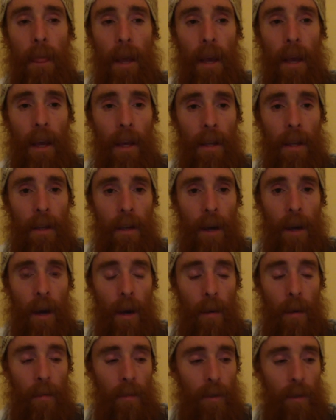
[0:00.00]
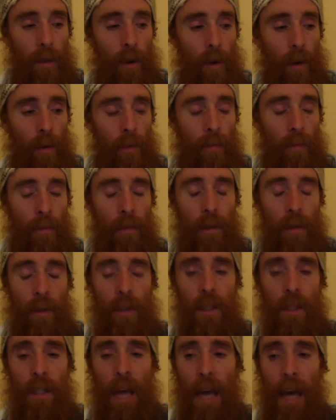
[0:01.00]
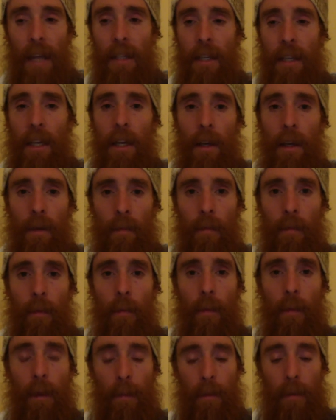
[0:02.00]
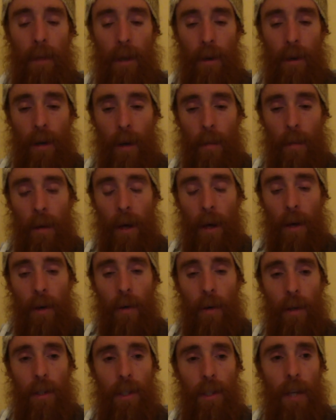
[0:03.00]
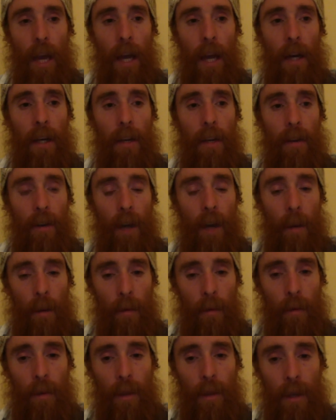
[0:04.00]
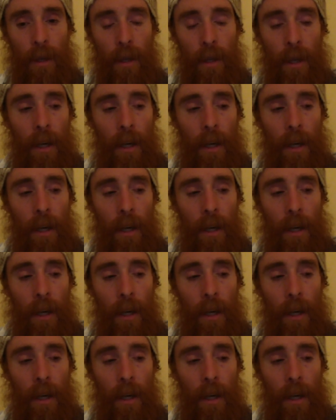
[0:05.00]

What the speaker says: And so there's this idea for people that are coming out of Christianity, they're coming with a